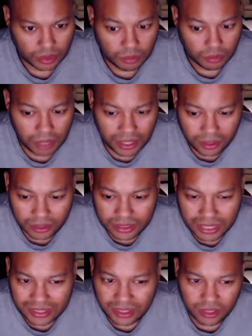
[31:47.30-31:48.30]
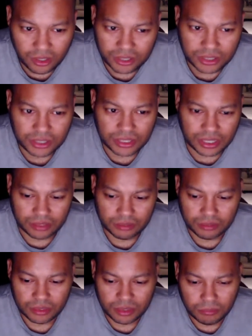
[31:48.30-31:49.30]
Monarchs hasn't launched yet.
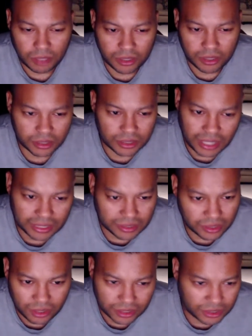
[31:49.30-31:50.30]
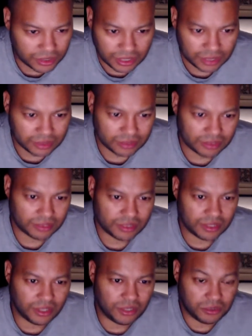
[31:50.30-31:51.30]
Monarchs hasn't launched yet.
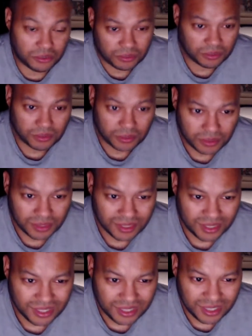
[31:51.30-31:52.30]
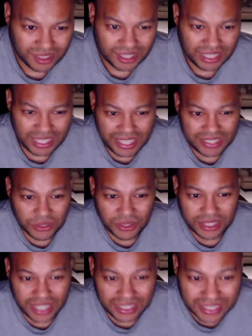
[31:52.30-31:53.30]
So they ain't
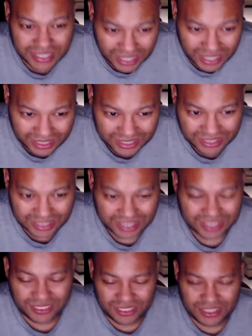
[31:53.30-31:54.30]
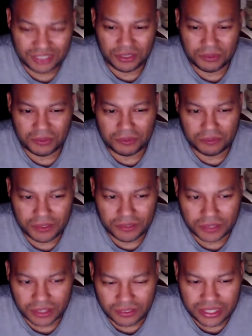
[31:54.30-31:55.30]
doing nothing yet. We, we've been, we've
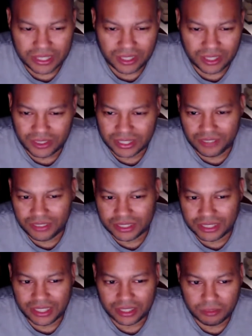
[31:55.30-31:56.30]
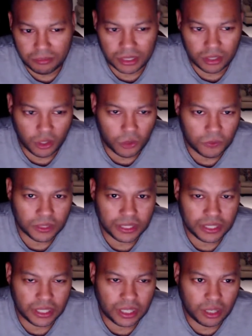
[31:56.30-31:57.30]
been recoloring everything, but
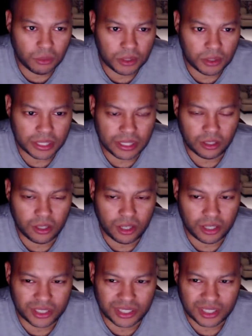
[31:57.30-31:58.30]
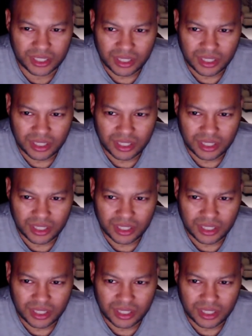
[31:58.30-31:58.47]
hopefully uh, we'll get it launched